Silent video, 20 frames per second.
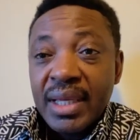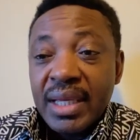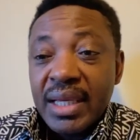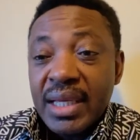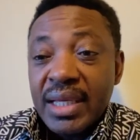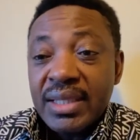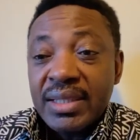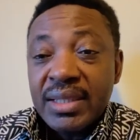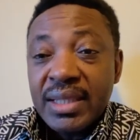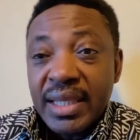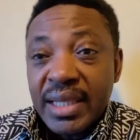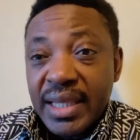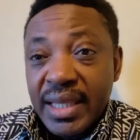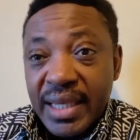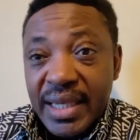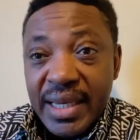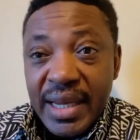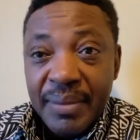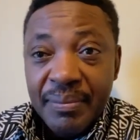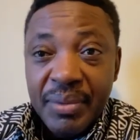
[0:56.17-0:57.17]
is the
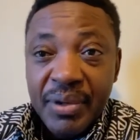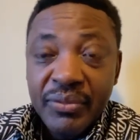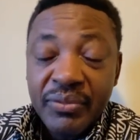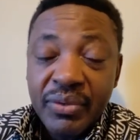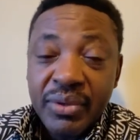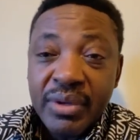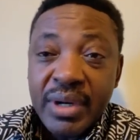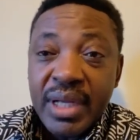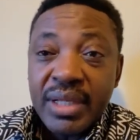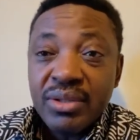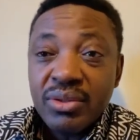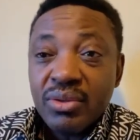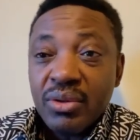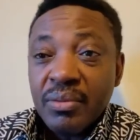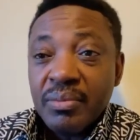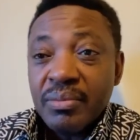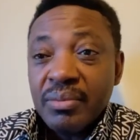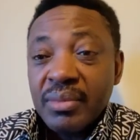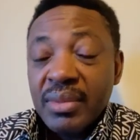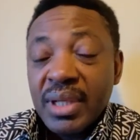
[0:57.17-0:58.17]
kidnapping for ransom,
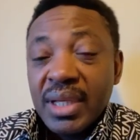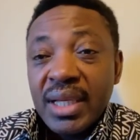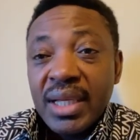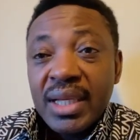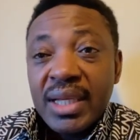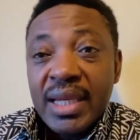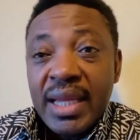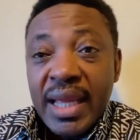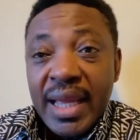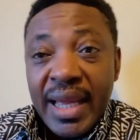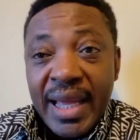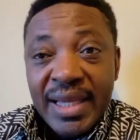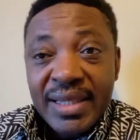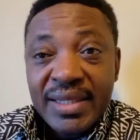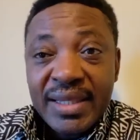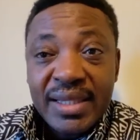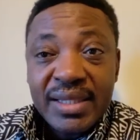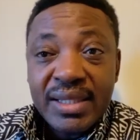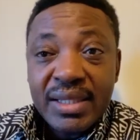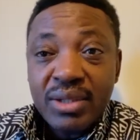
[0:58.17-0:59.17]
the
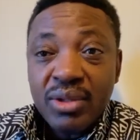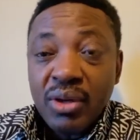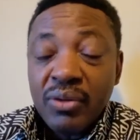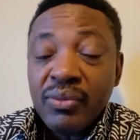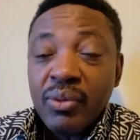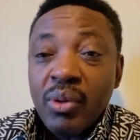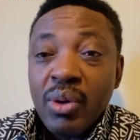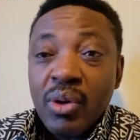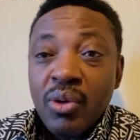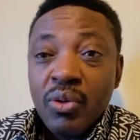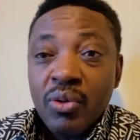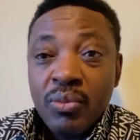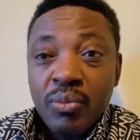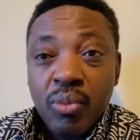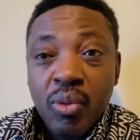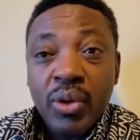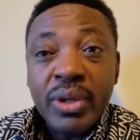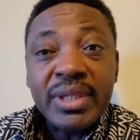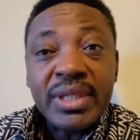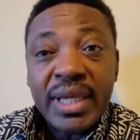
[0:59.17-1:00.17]
excesses of our own
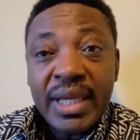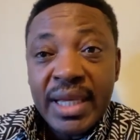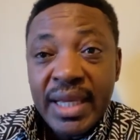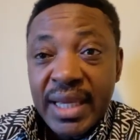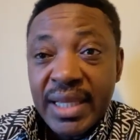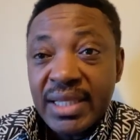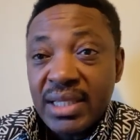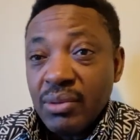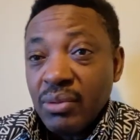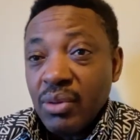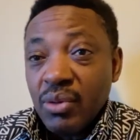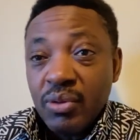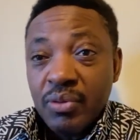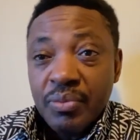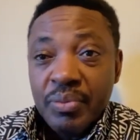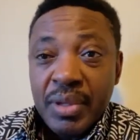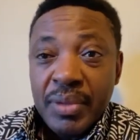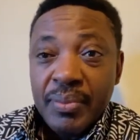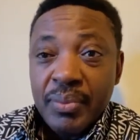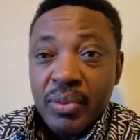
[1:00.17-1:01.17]
boys against our own
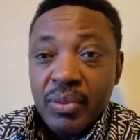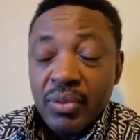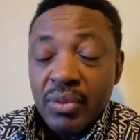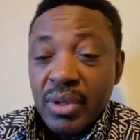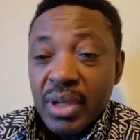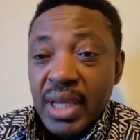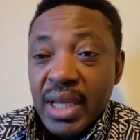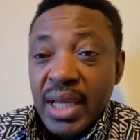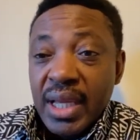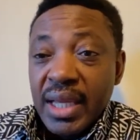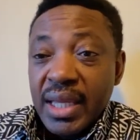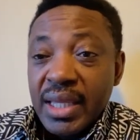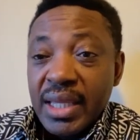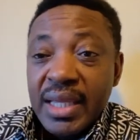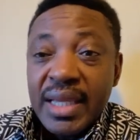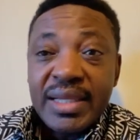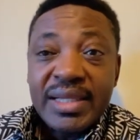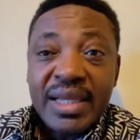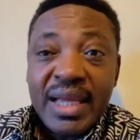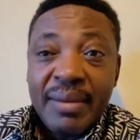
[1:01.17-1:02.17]
people.
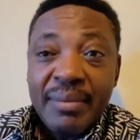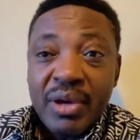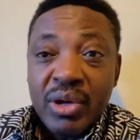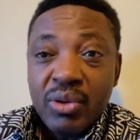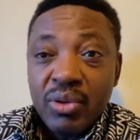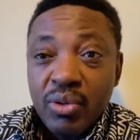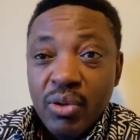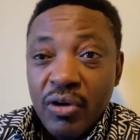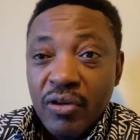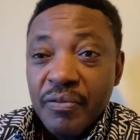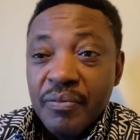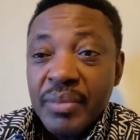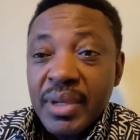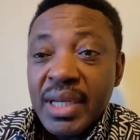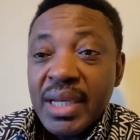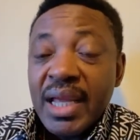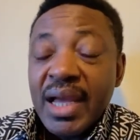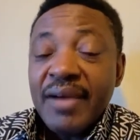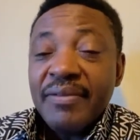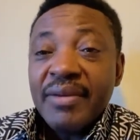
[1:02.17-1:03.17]
Yes, Cameroon
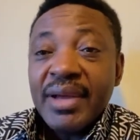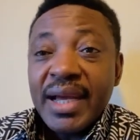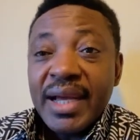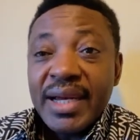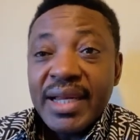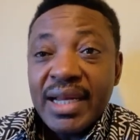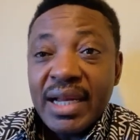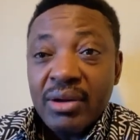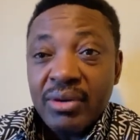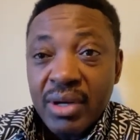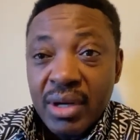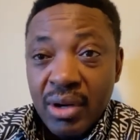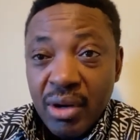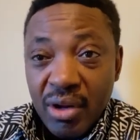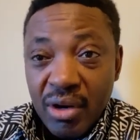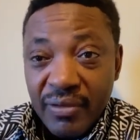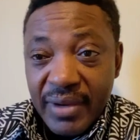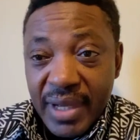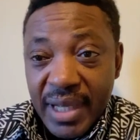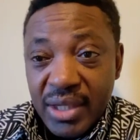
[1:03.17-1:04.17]
government have carried out a lot
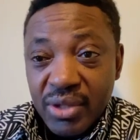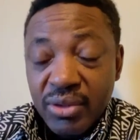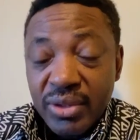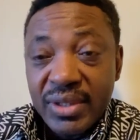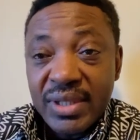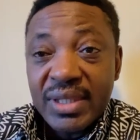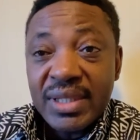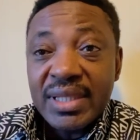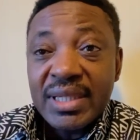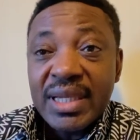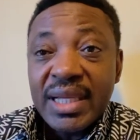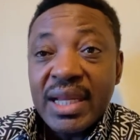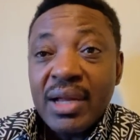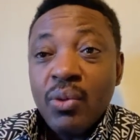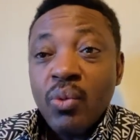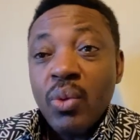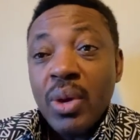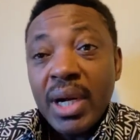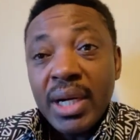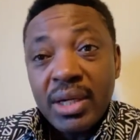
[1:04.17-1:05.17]
atrocity that are
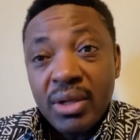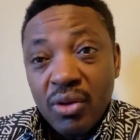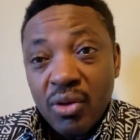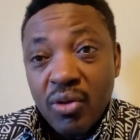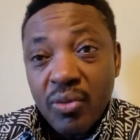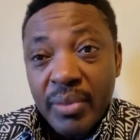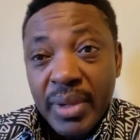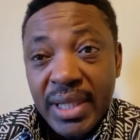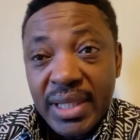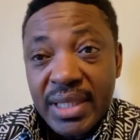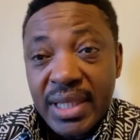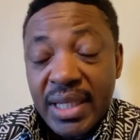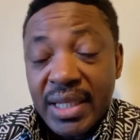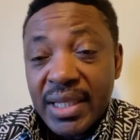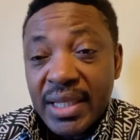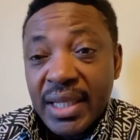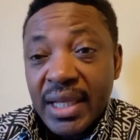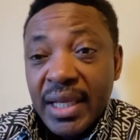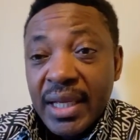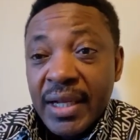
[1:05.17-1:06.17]
well documented.
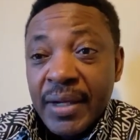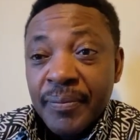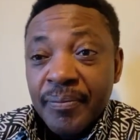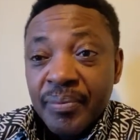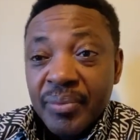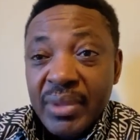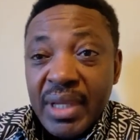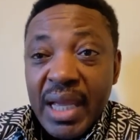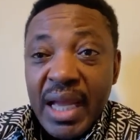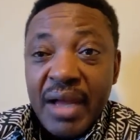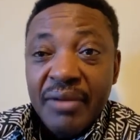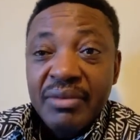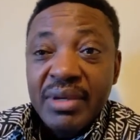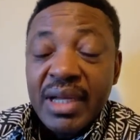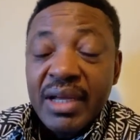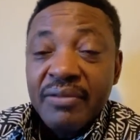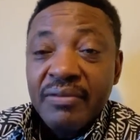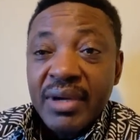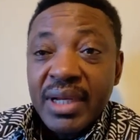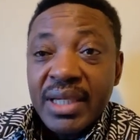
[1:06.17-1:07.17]
They have the
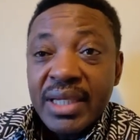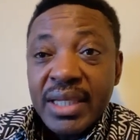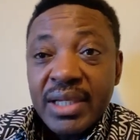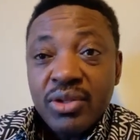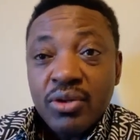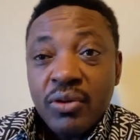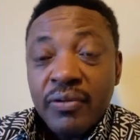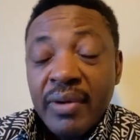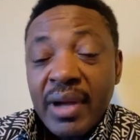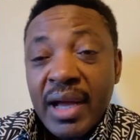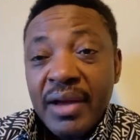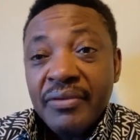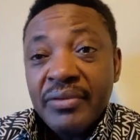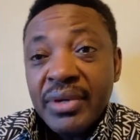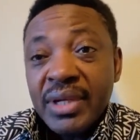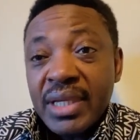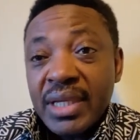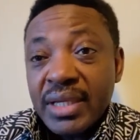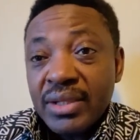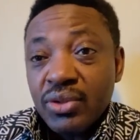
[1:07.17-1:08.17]
advantage of
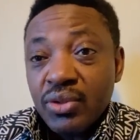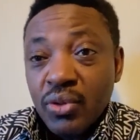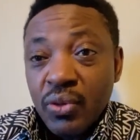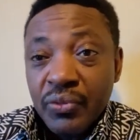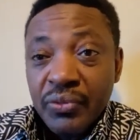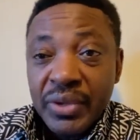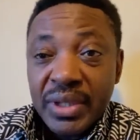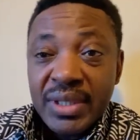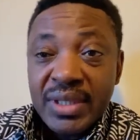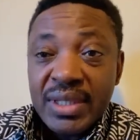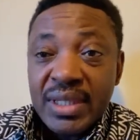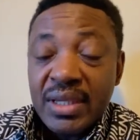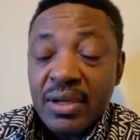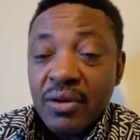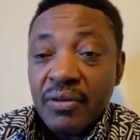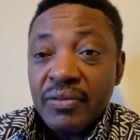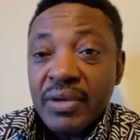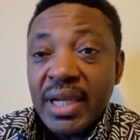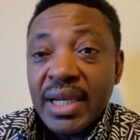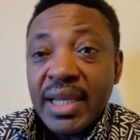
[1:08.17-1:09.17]
having the sovereignty
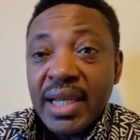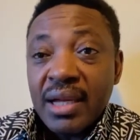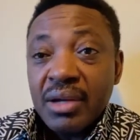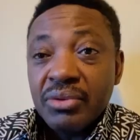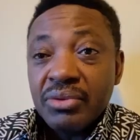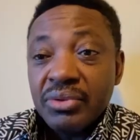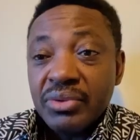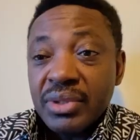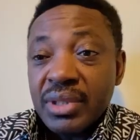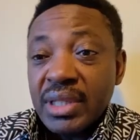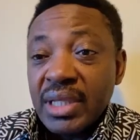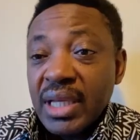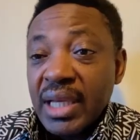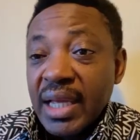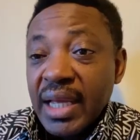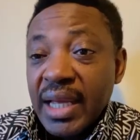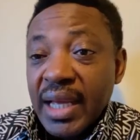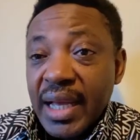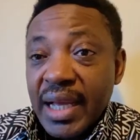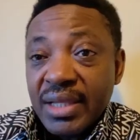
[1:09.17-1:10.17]
of that country
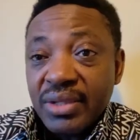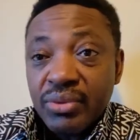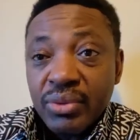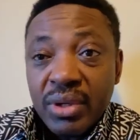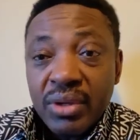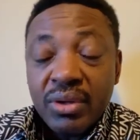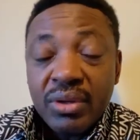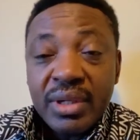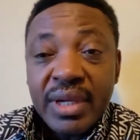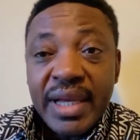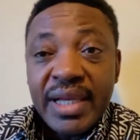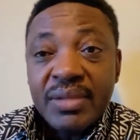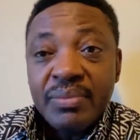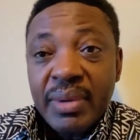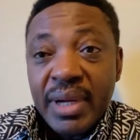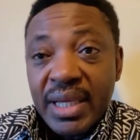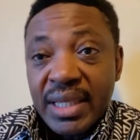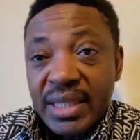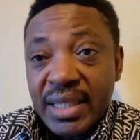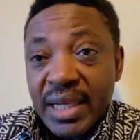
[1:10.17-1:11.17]
as recognized by
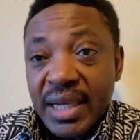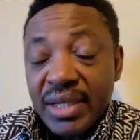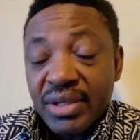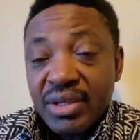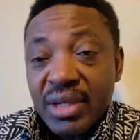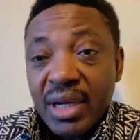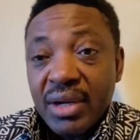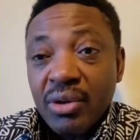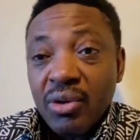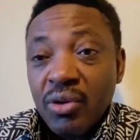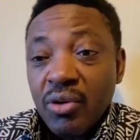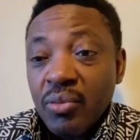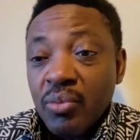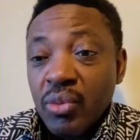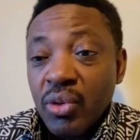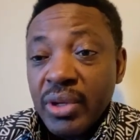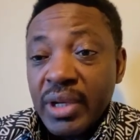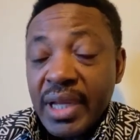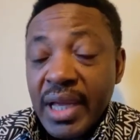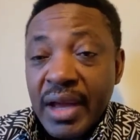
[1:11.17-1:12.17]
international law,
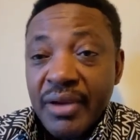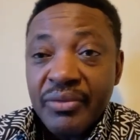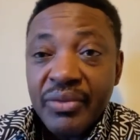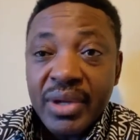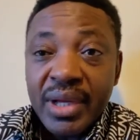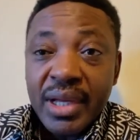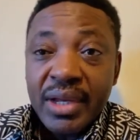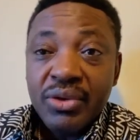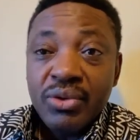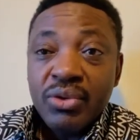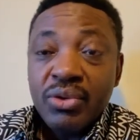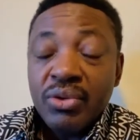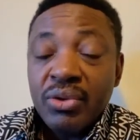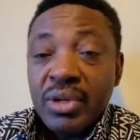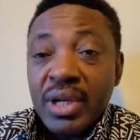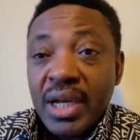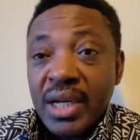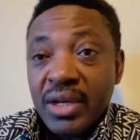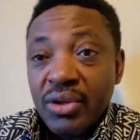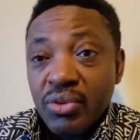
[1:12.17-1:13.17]
both the African Union
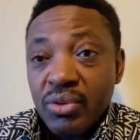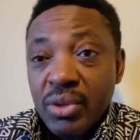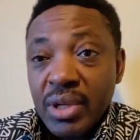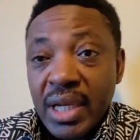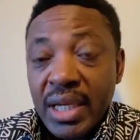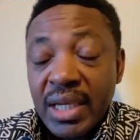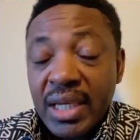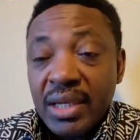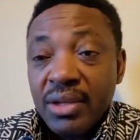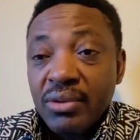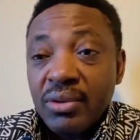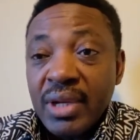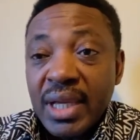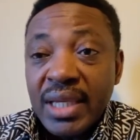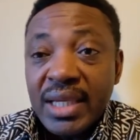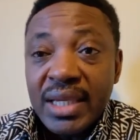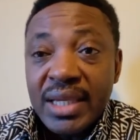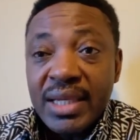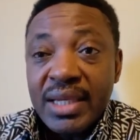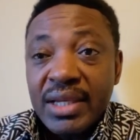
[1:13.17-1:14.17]
and the
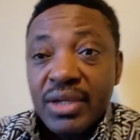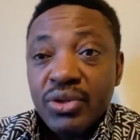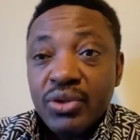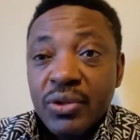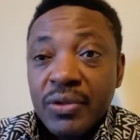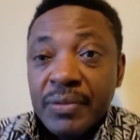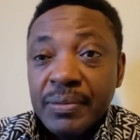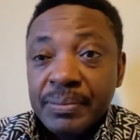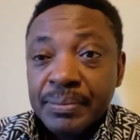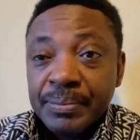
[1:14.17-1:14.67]
United Nations.